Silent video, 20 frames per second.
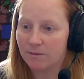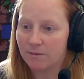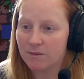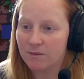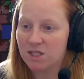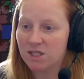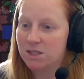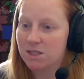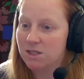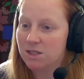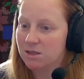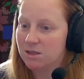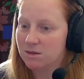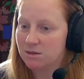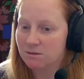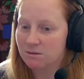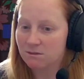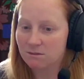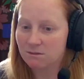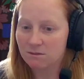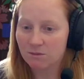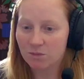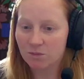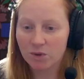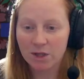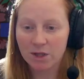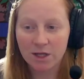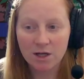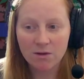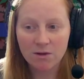just
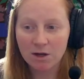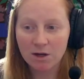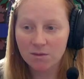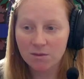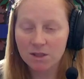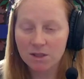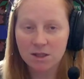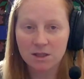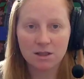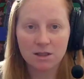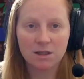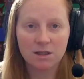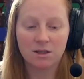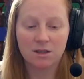play around with it.